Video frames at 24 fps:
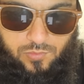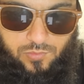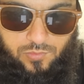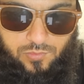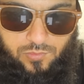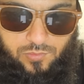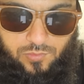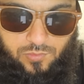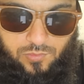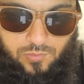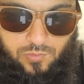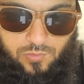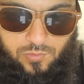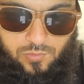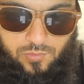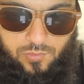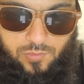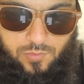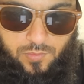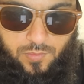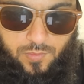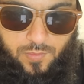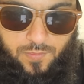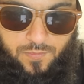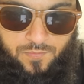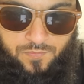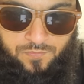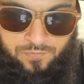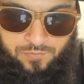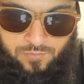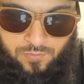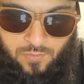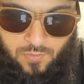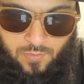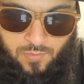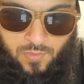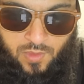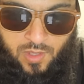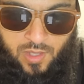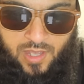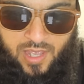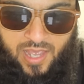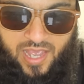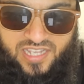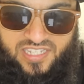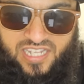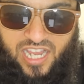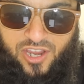Ibrahim alayhi salam.
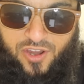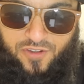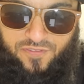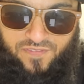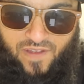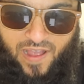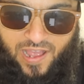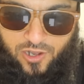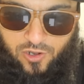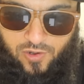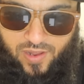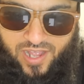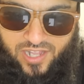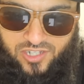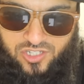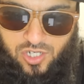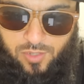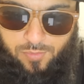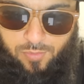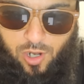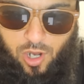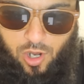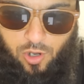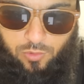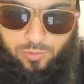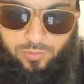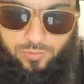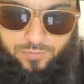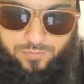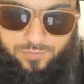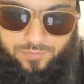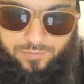Is that your final answer, bro?